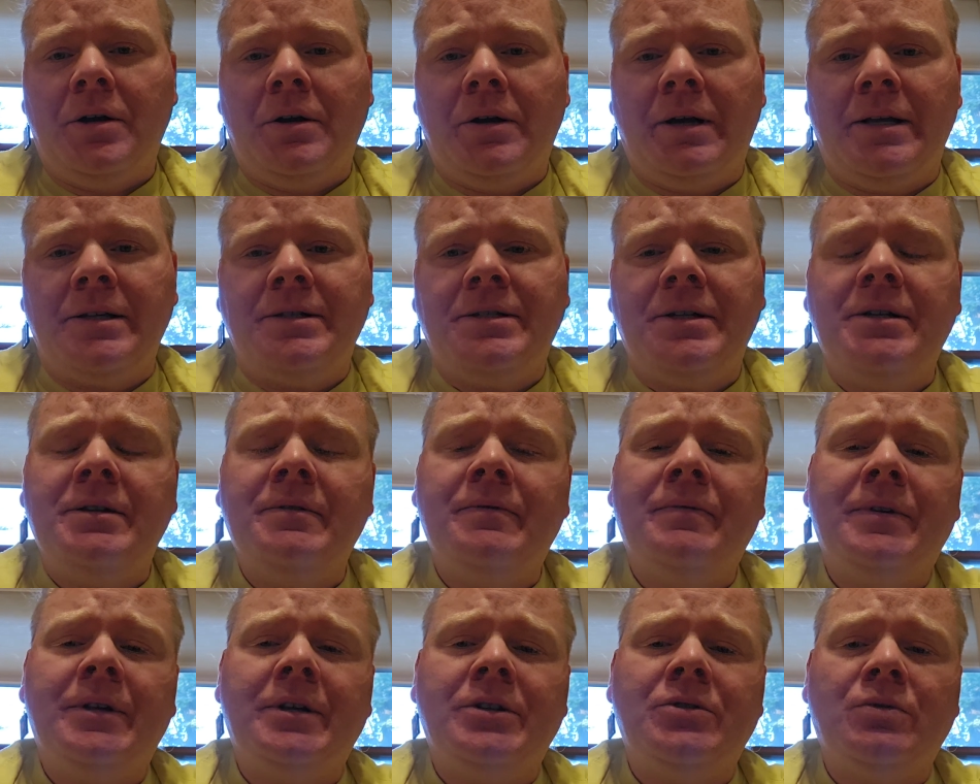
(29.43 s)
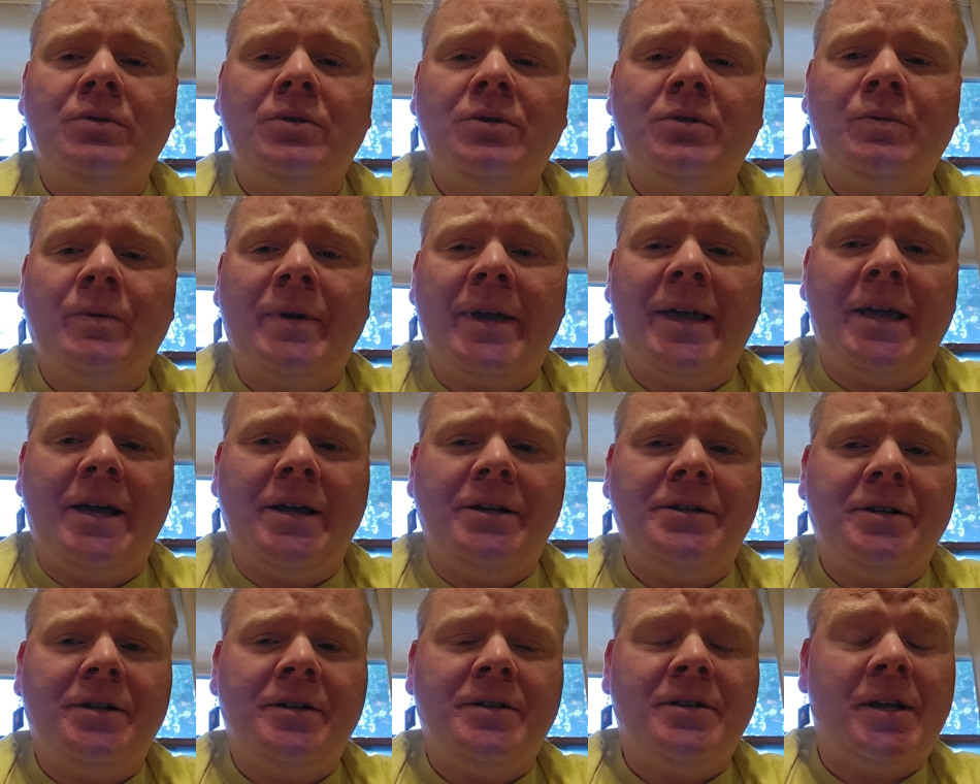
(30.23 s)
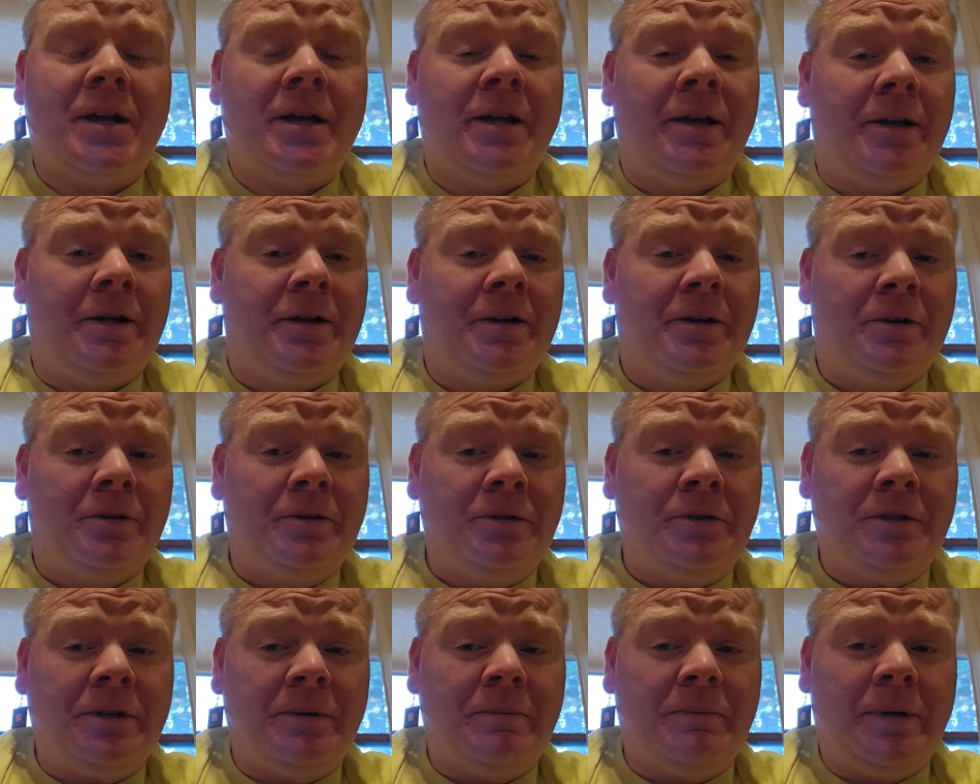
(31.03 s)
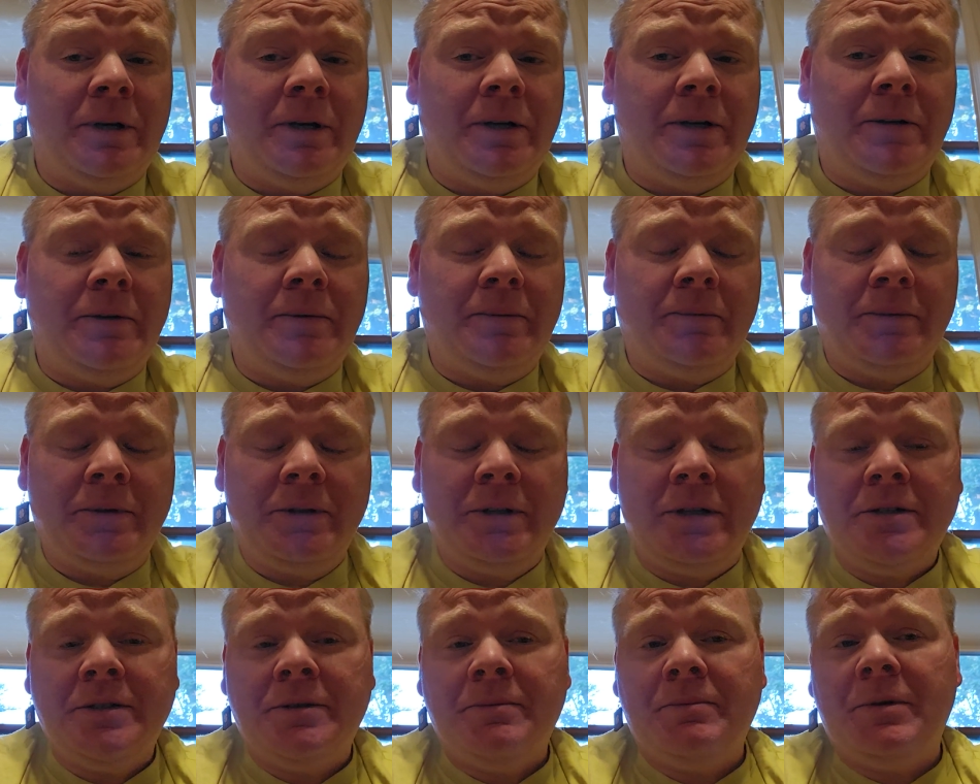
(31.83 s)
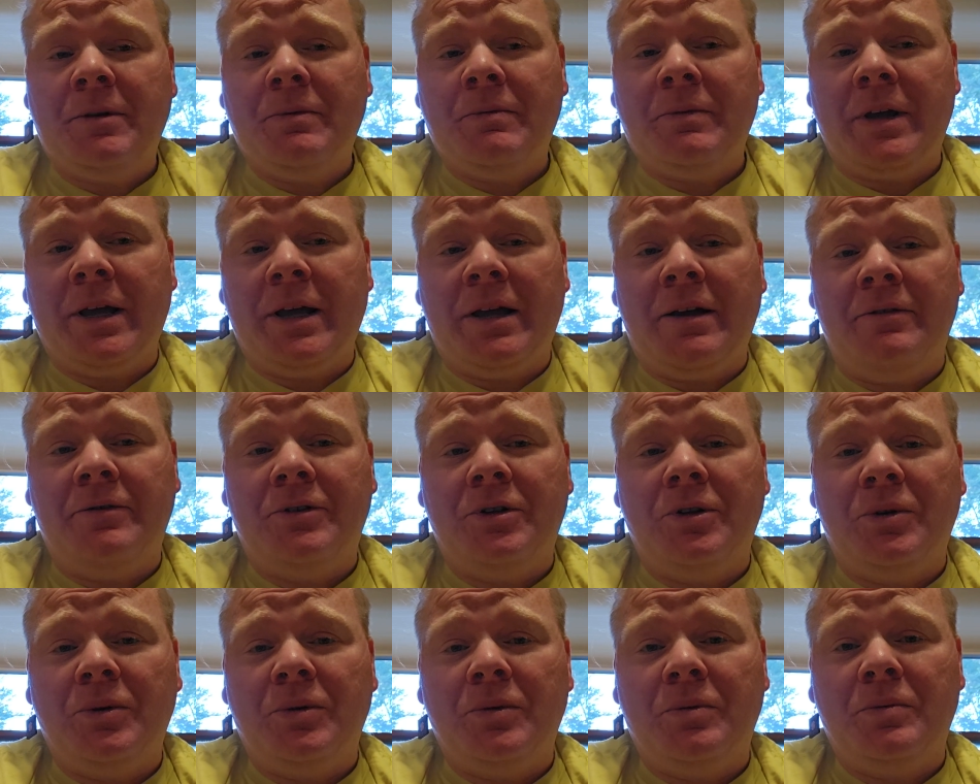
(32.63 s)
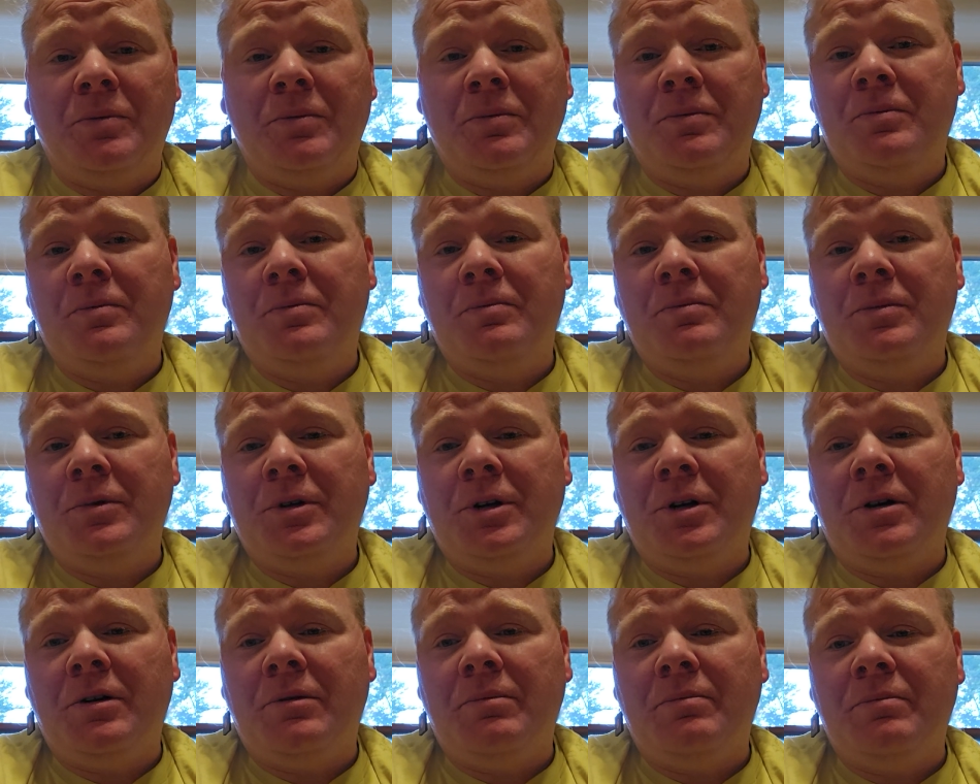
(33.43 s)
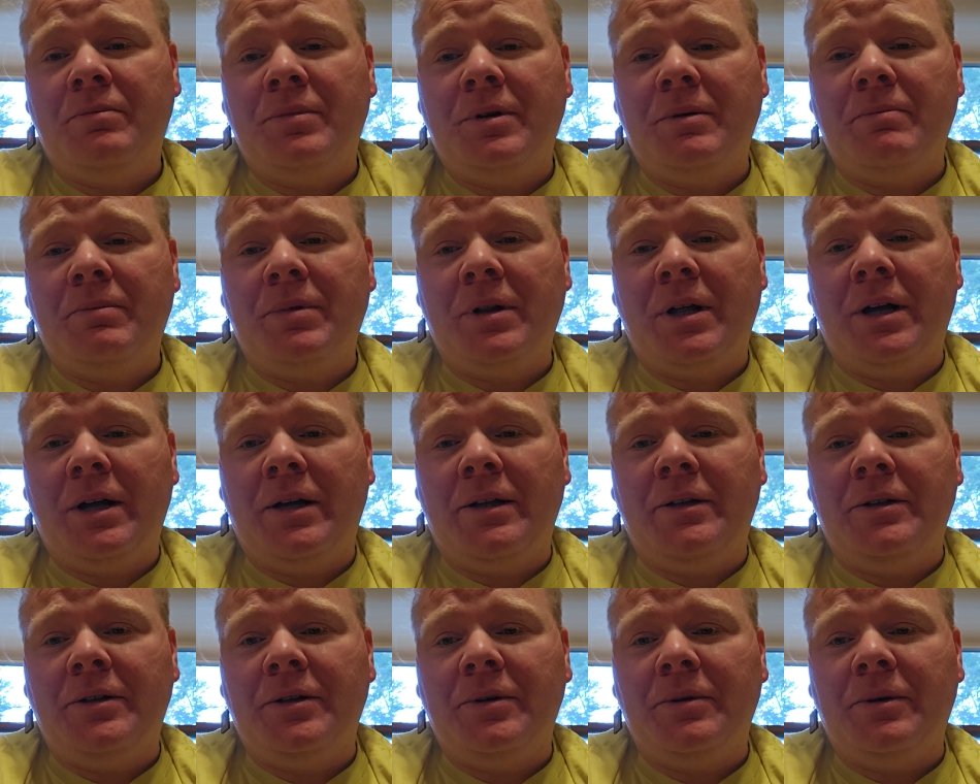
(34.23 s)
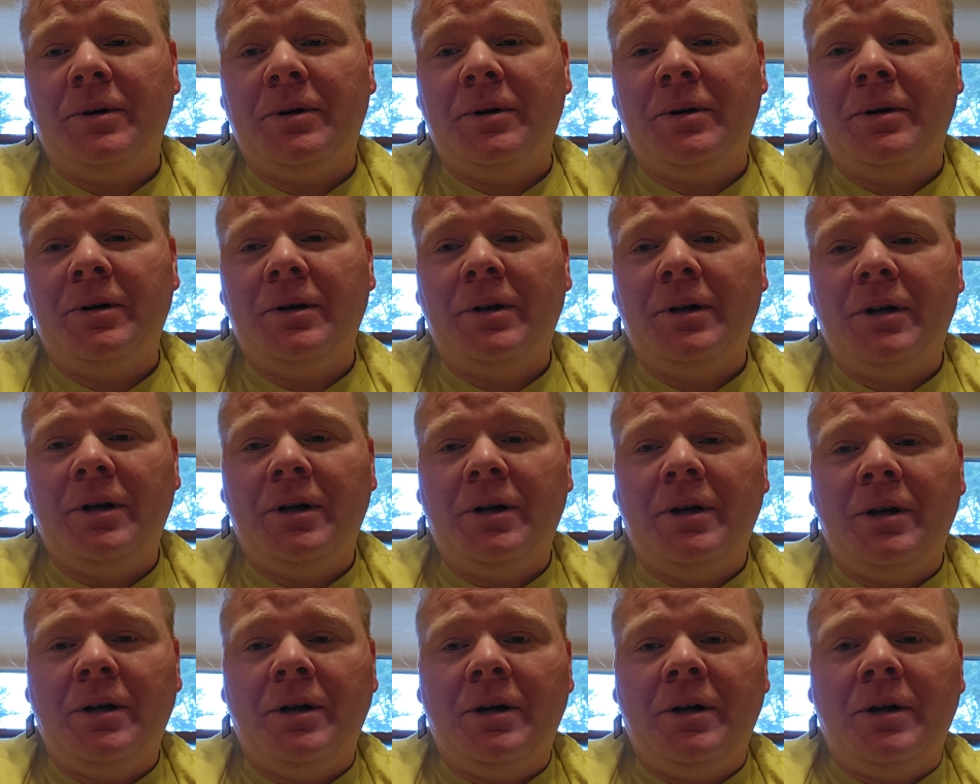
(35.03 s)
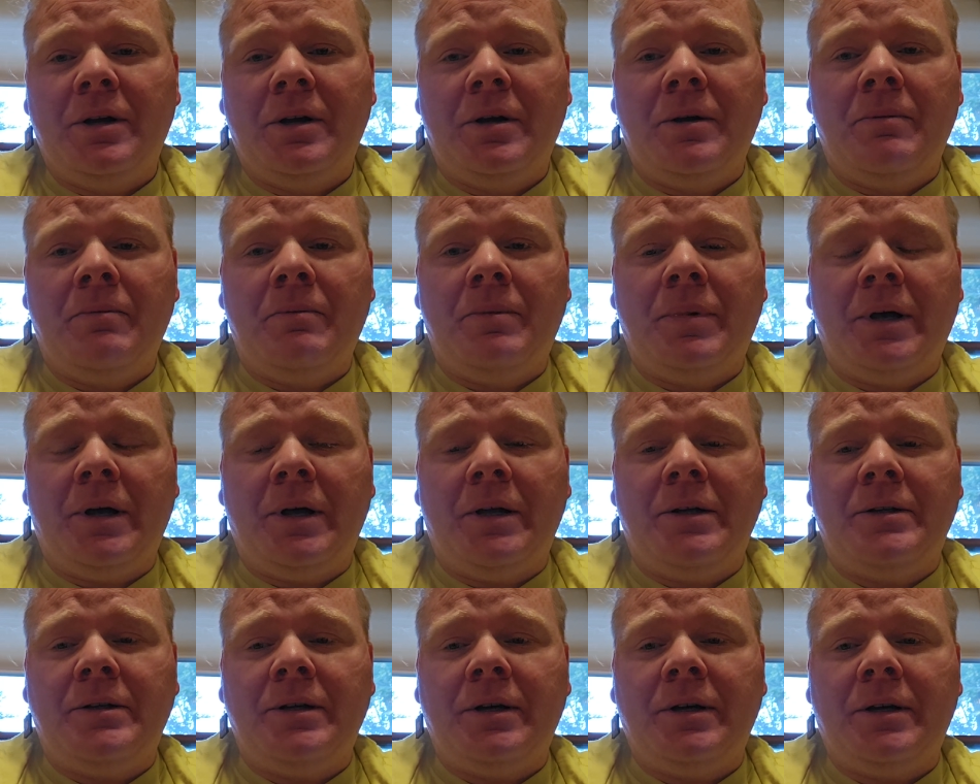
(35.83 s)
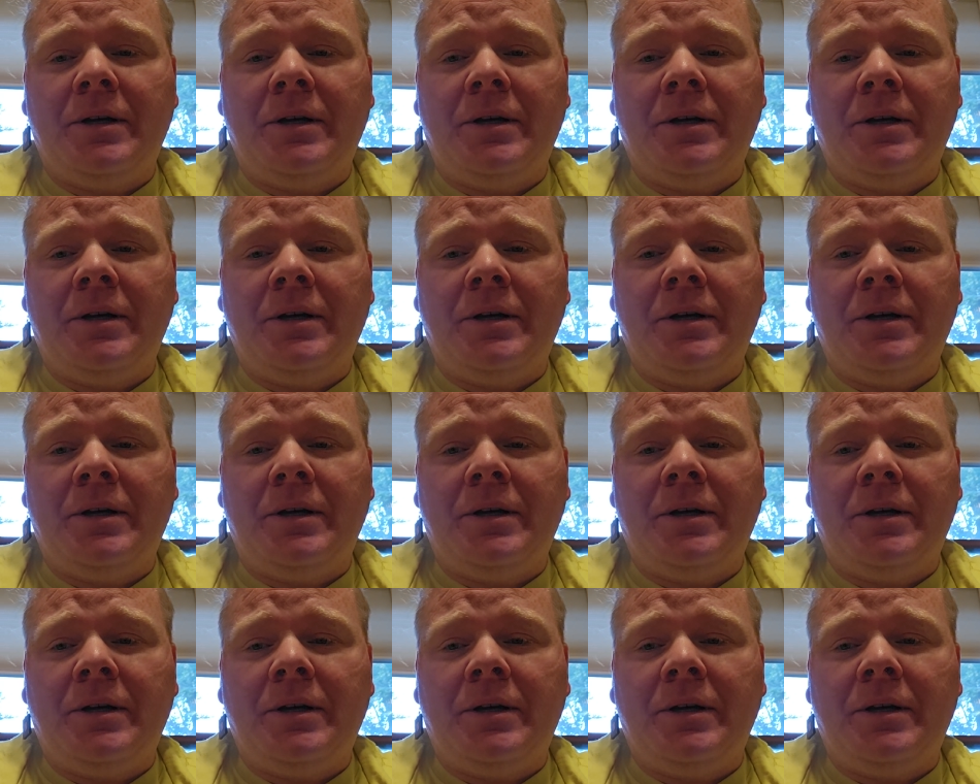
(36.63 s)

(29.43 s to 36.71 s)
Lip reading: as individuals, we can't just diagnose somebody. It doesn't mean we have to, be blind to it. But,